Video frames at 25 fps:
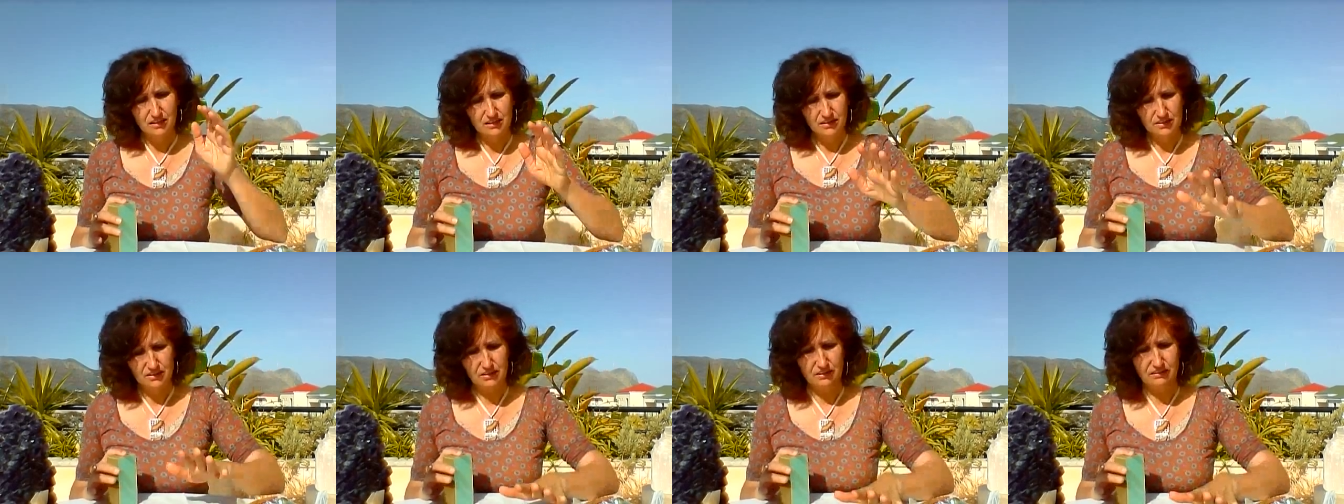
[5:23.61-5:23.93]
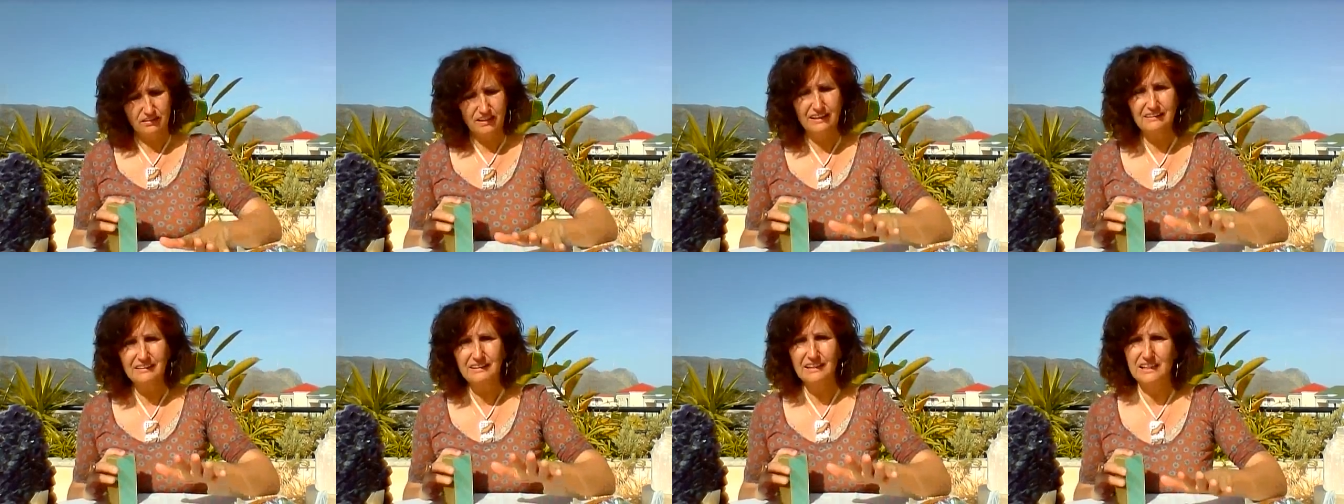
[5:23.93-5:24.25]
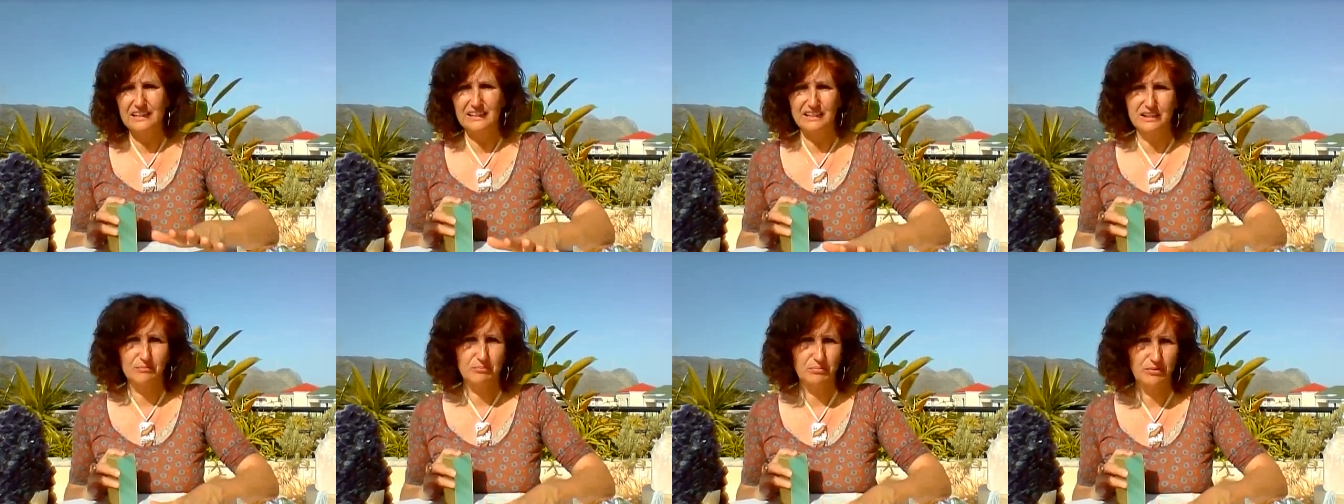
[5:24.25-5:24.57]
So that
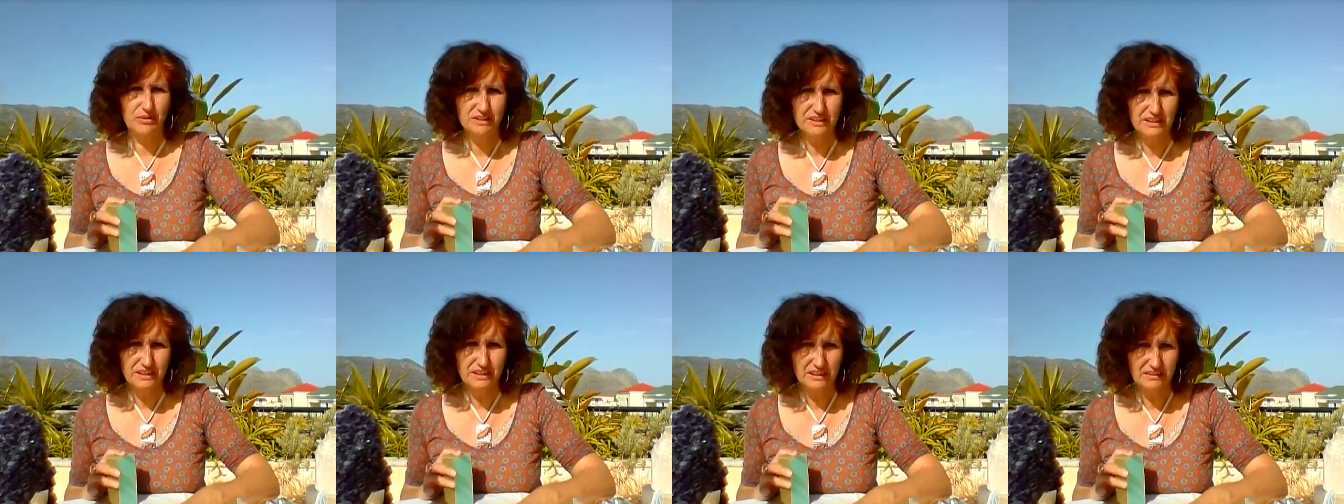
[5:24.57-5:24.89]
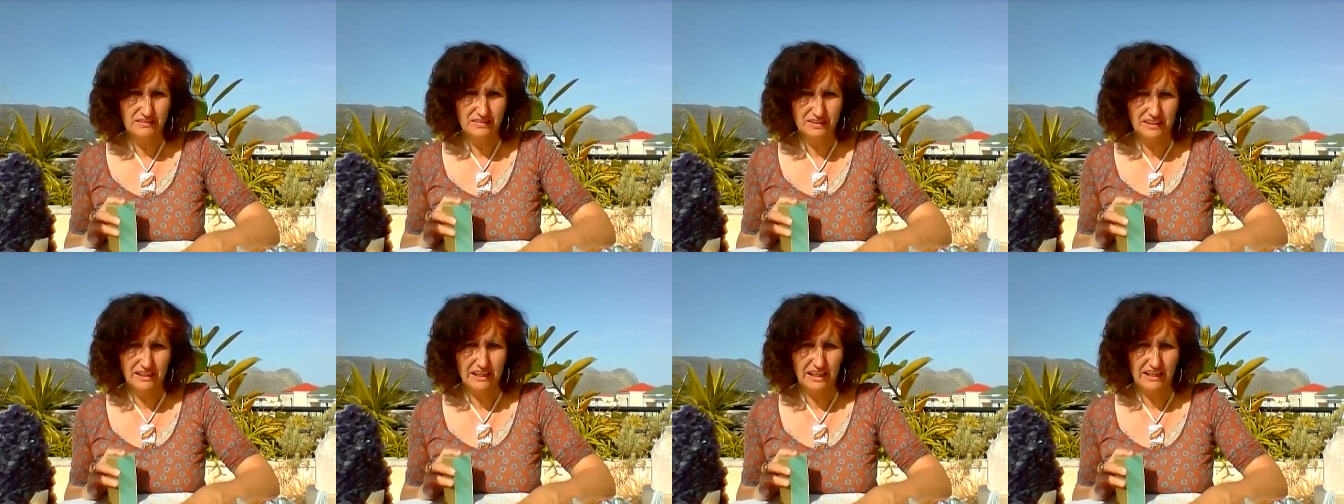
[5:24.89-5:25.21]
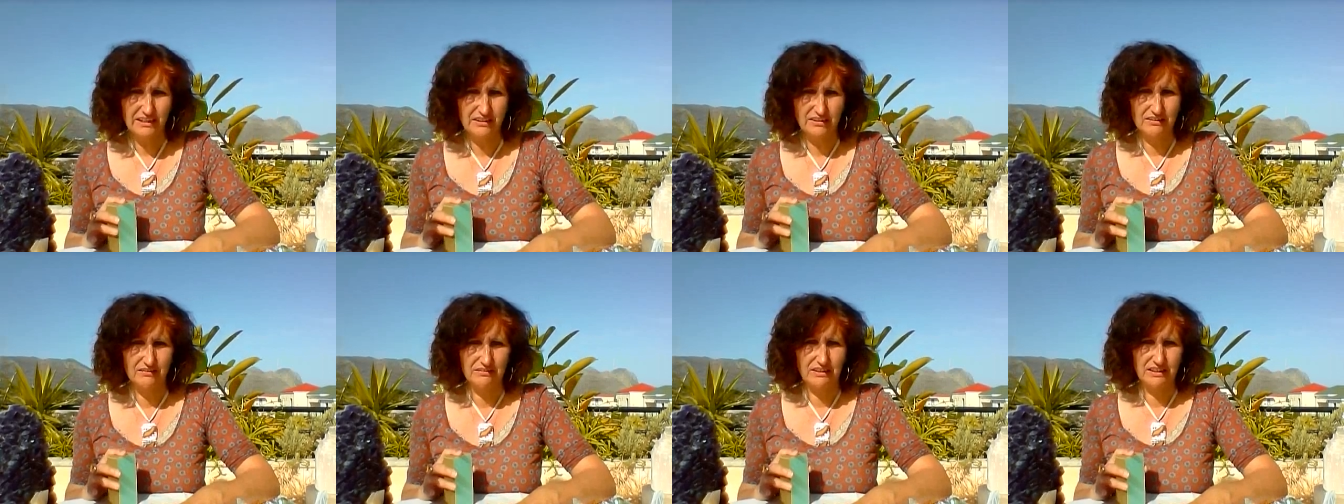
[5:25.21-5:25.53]
is a positive
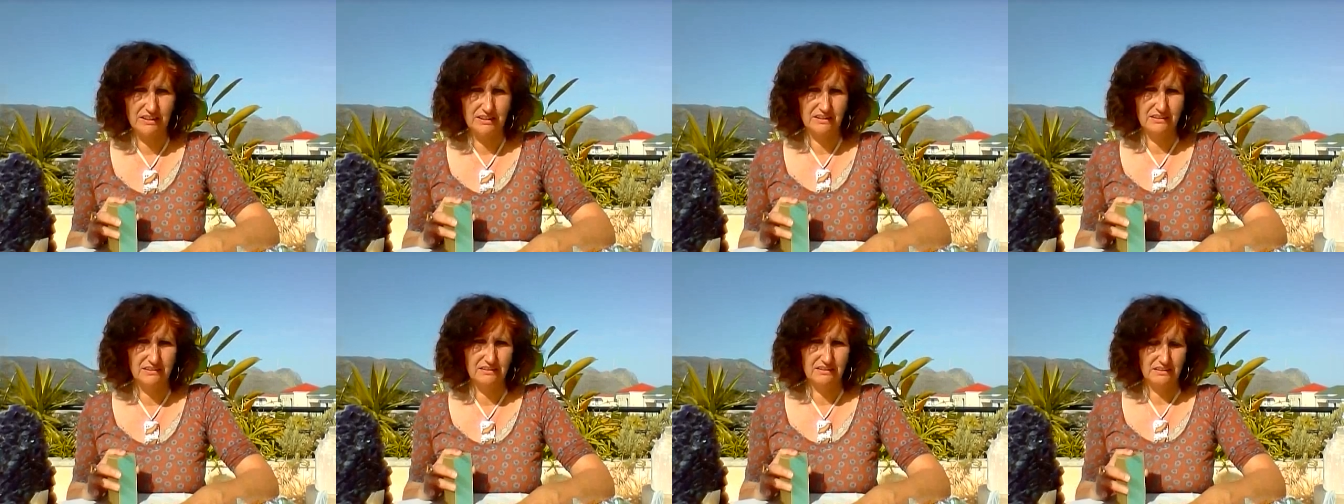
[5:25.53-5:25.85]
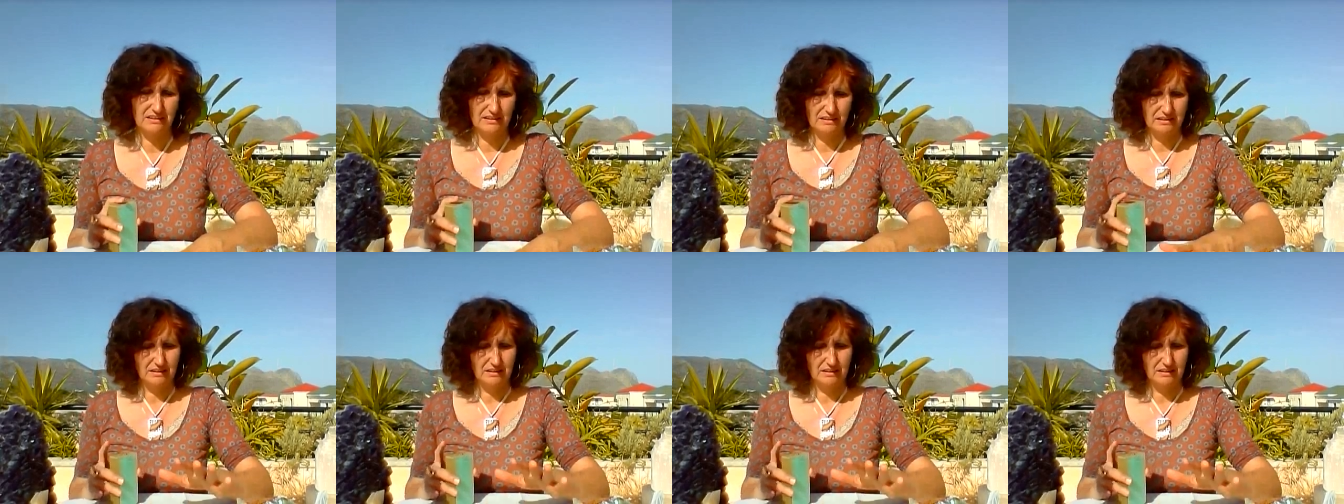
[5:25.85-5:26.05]
side of it.